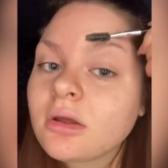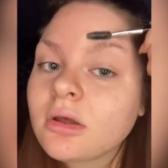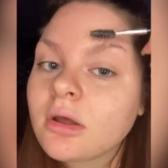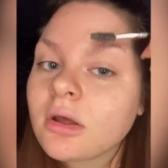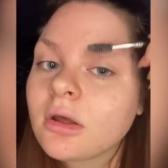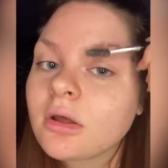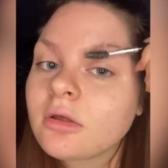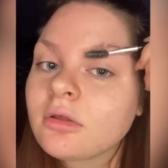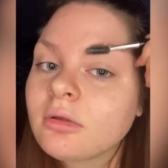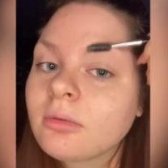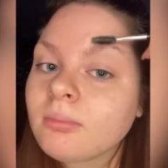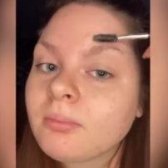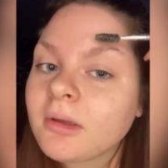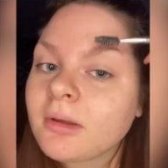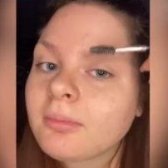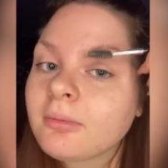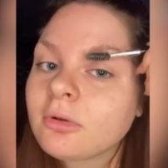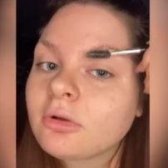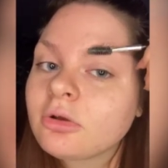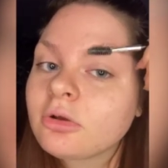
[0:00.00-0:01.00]
Some
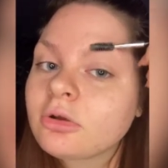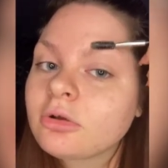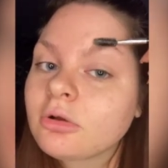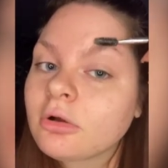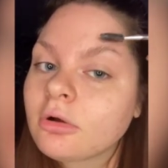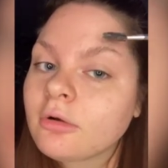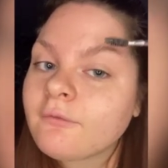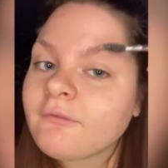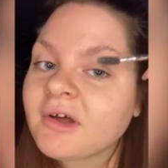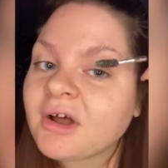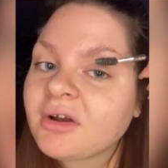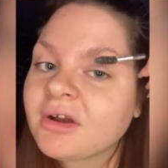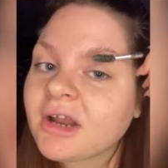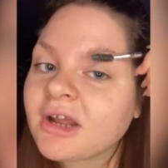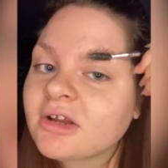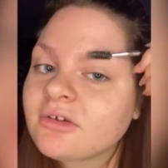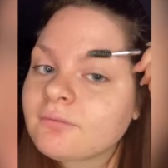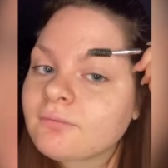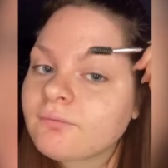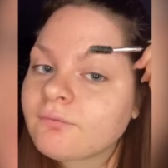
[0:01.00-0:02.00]
people do go
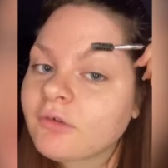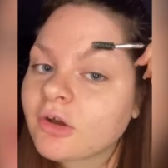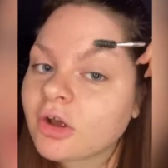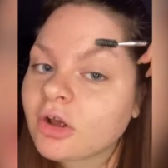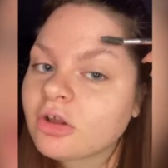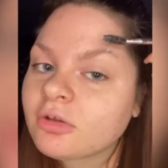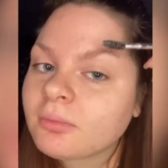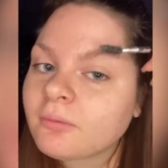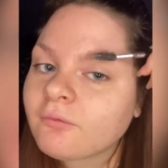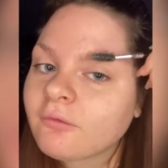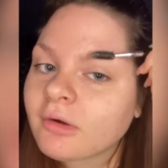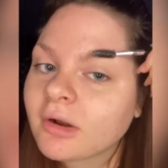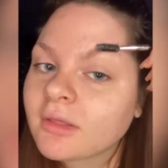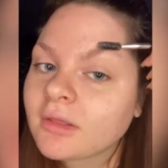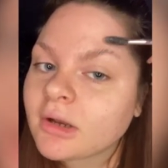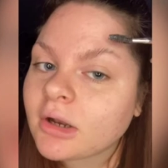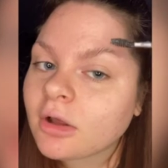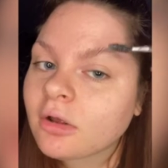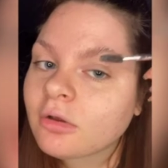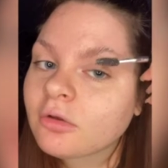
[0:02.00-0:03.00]
foundation first before anything
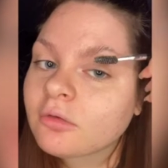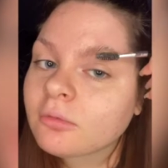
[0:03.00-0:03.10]
else,